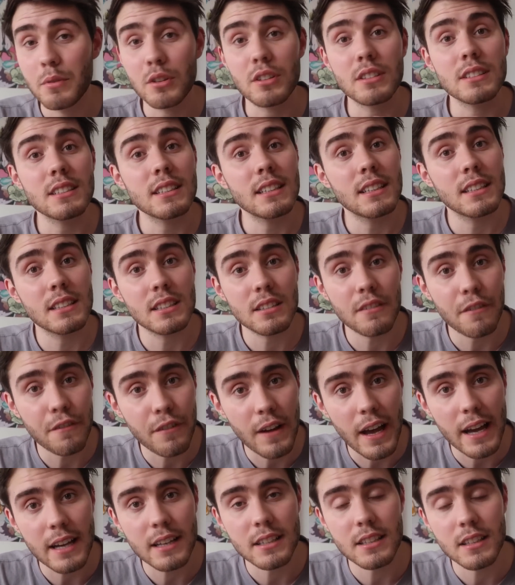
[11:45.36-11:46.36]
because it is a
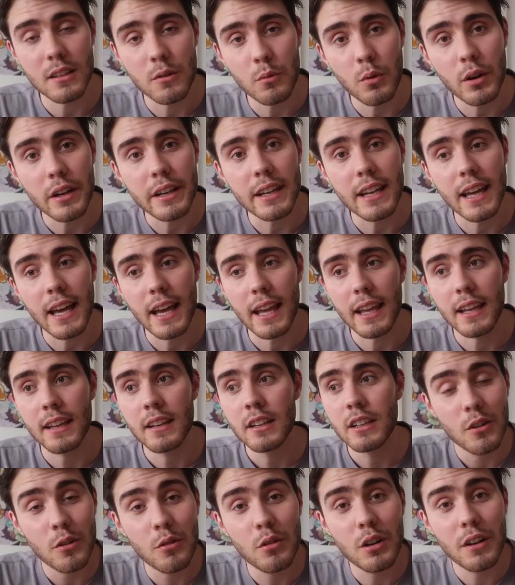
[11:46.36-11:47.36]
fact that one day
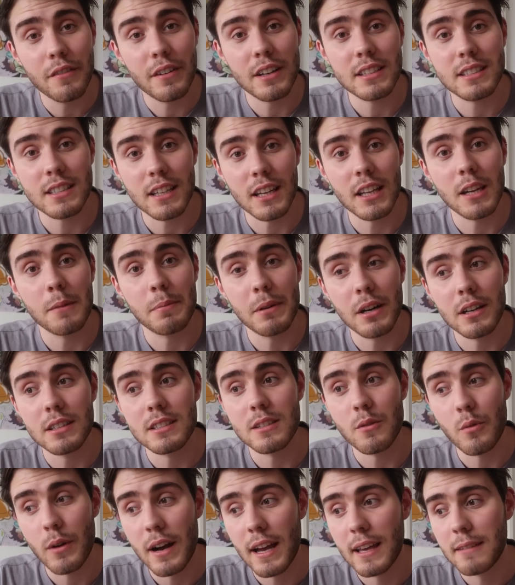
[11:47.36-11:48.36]
all of us are going to pass
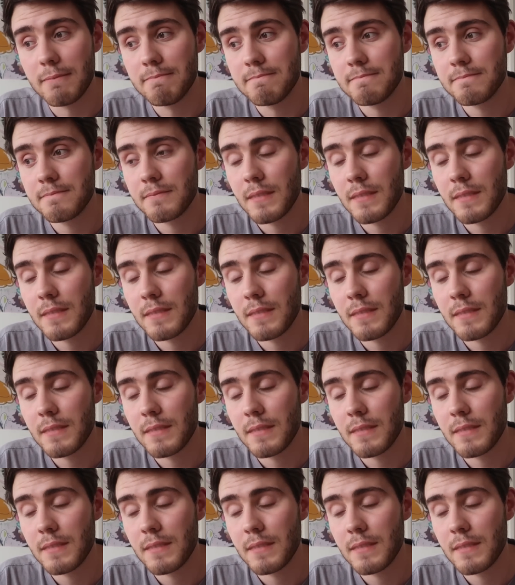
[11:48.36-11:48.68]
away.